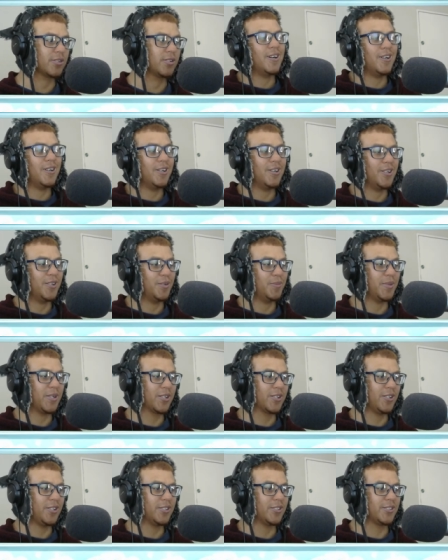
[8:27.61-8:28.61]
Oh my
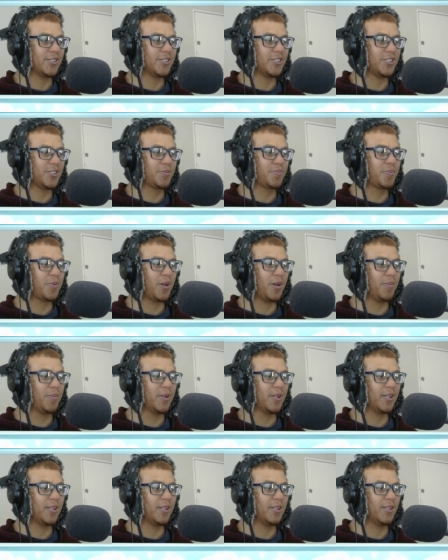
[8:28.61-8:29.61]
gosh, this is
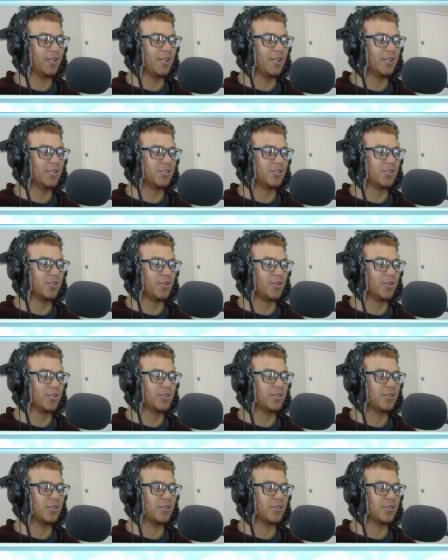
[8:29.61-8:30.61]
probably his
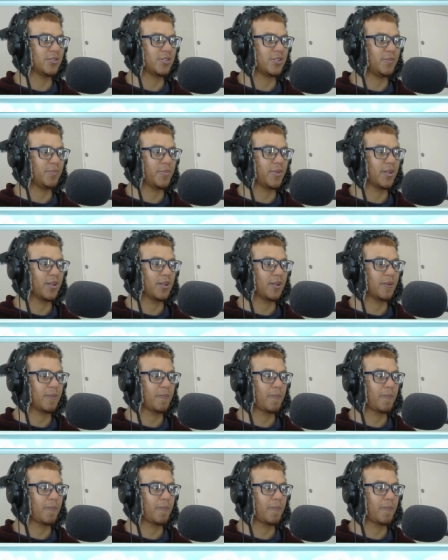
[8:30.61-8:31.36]
daughter or something.